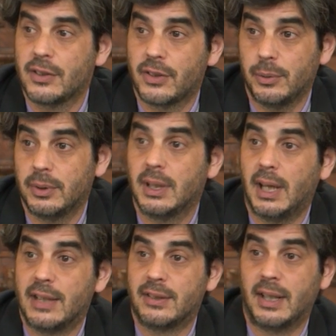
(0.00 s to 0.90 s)
So,
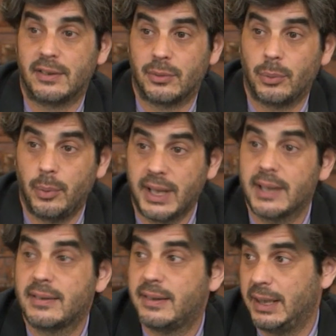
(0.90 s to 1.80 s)
as we
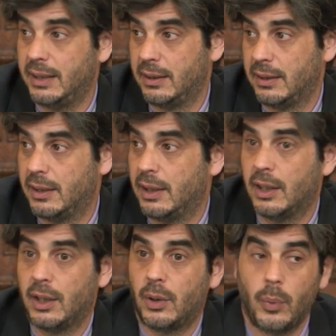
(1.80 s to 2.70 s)
can see,
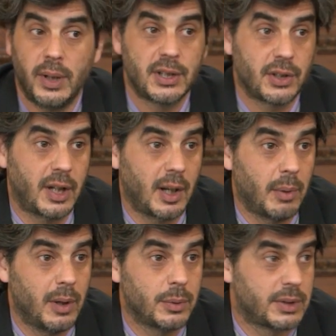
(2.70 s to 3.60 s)
we are talking
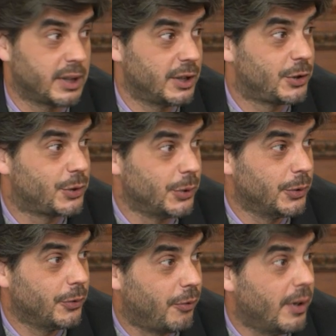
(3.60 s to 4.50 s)
about
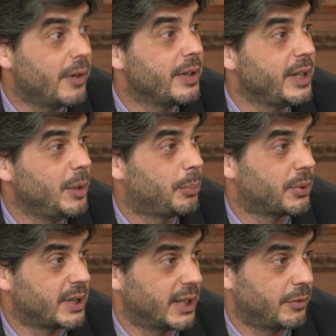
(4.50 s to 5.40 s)
2 very
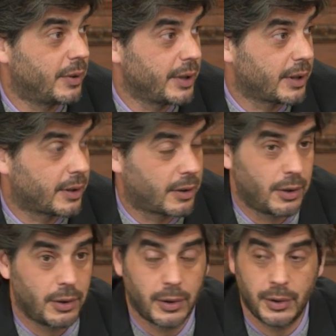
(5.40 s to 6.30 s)
important, very
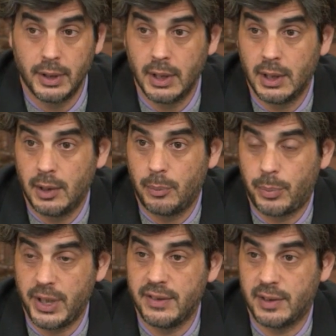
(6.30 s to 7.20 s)
core
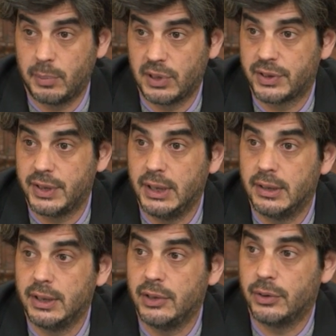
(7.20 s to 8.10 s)
principles
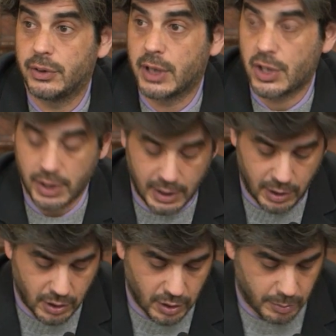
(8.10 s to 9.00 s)
in the new
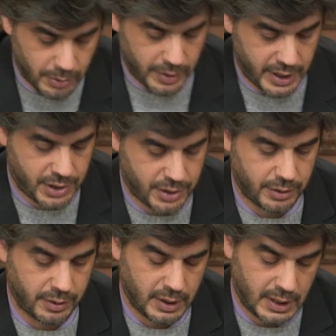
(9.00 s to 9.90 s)
international
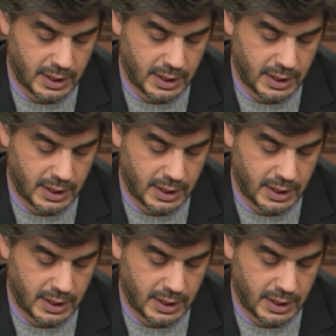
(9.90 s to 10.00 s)
cooperation